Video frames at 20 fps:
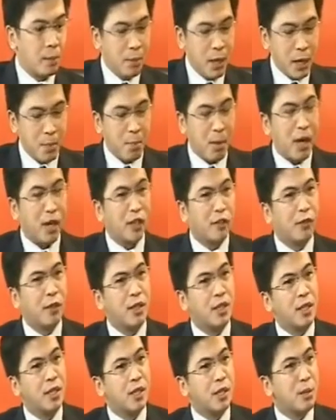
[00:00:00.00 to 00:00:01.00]
Being part of
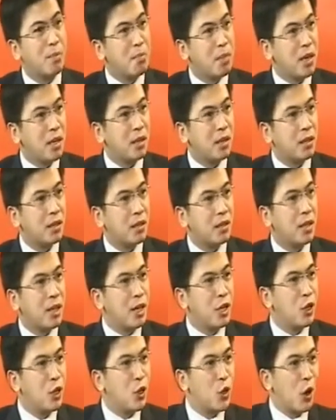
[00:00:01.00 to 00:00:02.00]
the system means
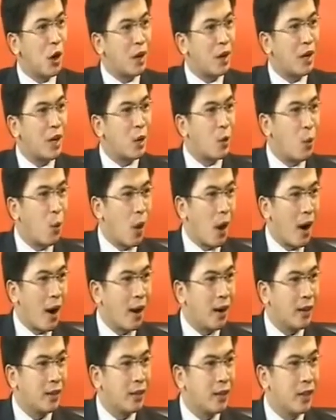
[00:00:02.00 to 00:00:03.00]
you are
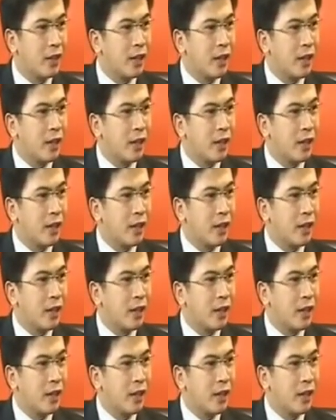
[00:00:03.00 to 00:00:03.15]
required